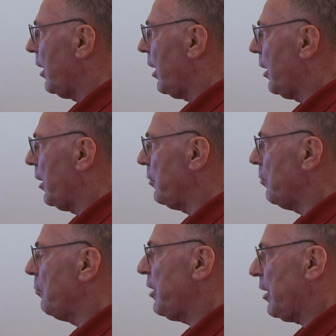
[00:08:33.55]

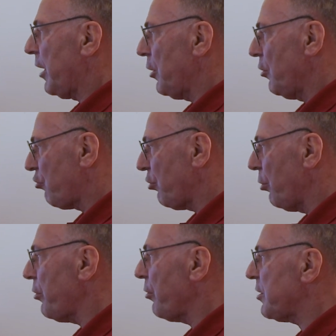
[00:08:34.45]
And we can
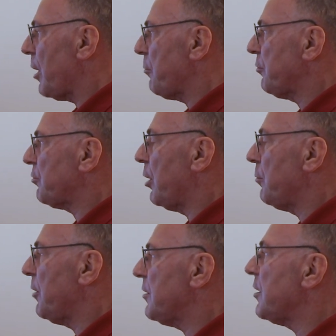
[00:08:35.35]
show you some of
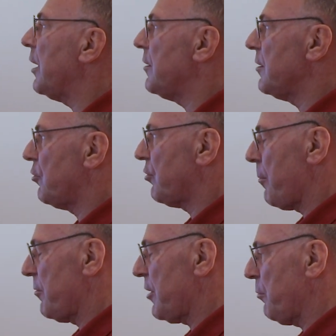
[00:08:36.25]
traumas and
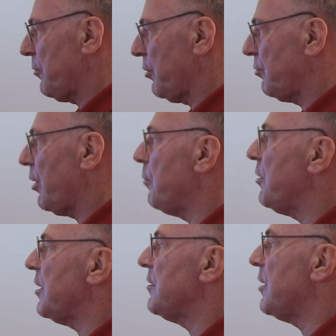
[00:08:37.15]
some of the
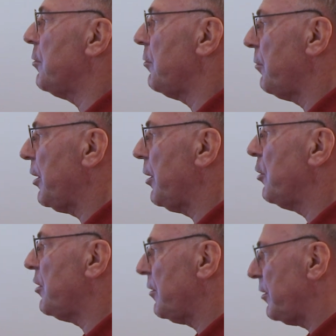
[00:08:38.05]
traumas, and then
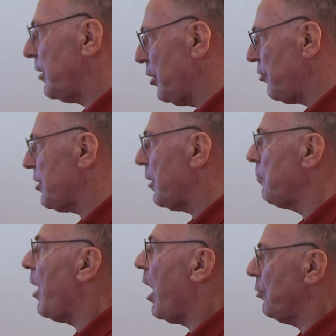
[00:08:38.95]
we teach
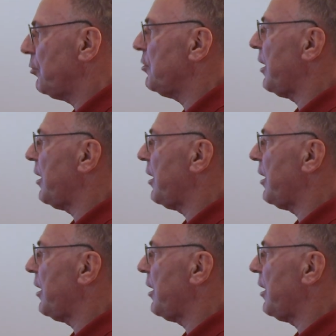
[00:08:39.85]
them how to